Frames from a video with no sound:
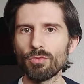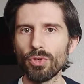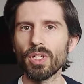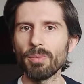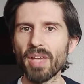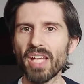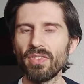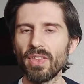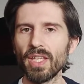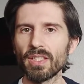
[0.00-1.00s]
really
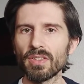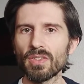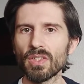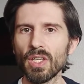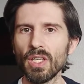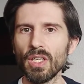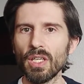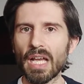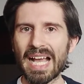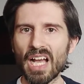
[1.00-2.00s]
bad things,
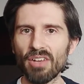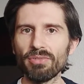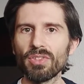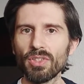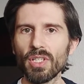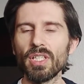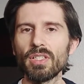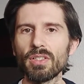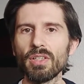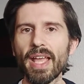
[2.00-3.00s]
after it
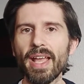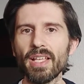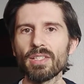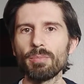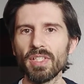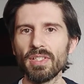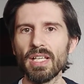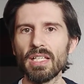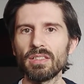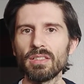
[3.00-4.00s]
has been
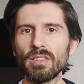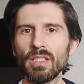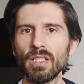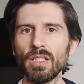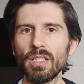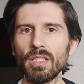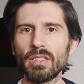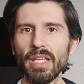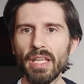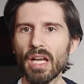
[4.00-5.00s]
done,
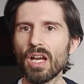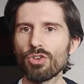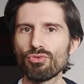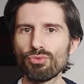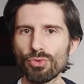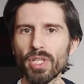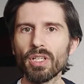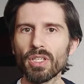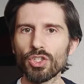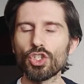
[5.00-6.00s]
they are
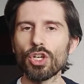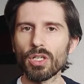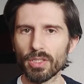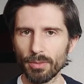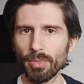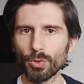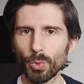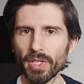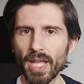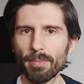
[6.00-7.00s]
really in shock about
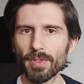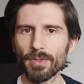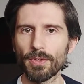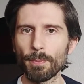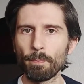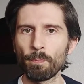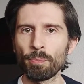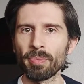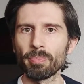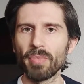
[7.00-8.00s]
what happened.
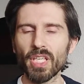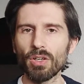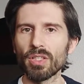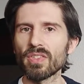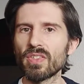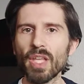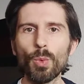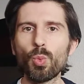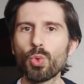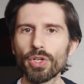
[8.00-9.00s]
Because
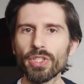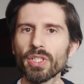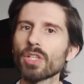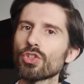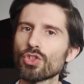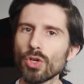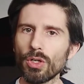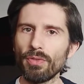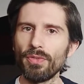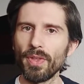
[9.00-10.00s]
they weren't in control
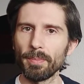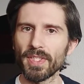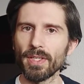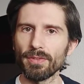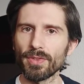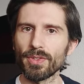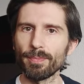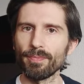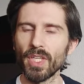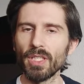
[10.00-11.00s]
of themselves
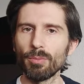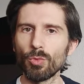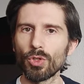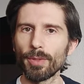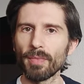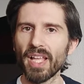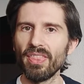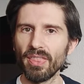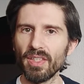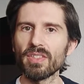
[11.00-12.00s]
anymore.
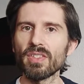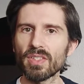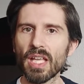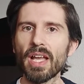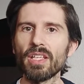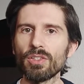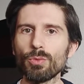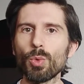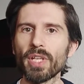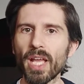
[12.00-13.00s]
And this is kind
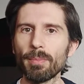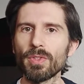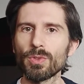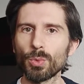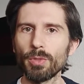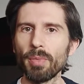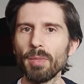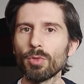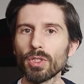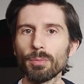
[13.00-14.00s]
of what happens with the
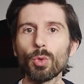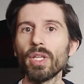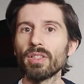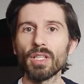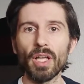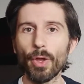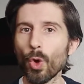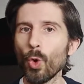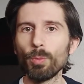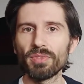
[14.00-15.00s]
pain body. I
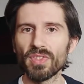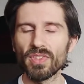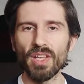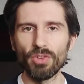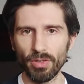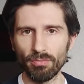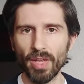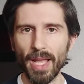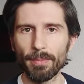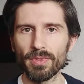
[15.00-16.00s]
hope this never
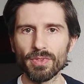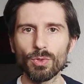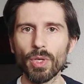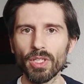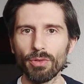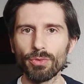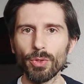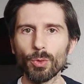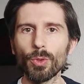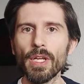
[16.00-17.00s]
happens to any of
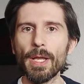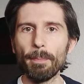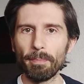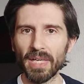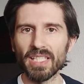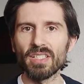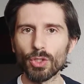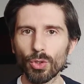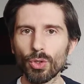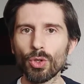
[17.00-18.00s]
you, but it
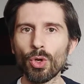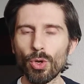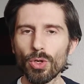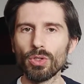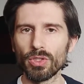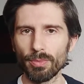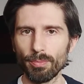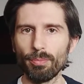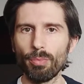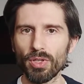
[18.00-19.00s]
could
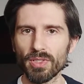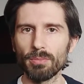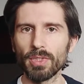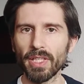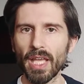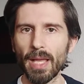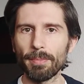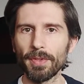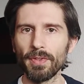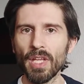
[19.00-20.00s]
possibly
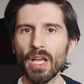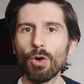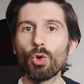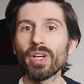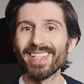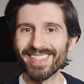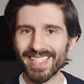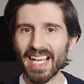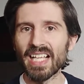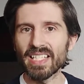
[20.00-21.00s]
happen, or it
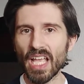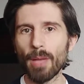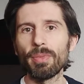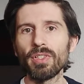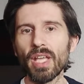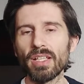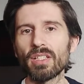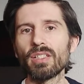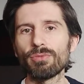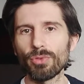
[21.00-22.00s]
does happen at a
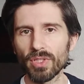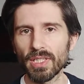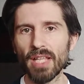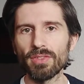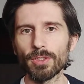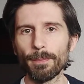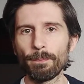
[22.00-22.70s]
different level.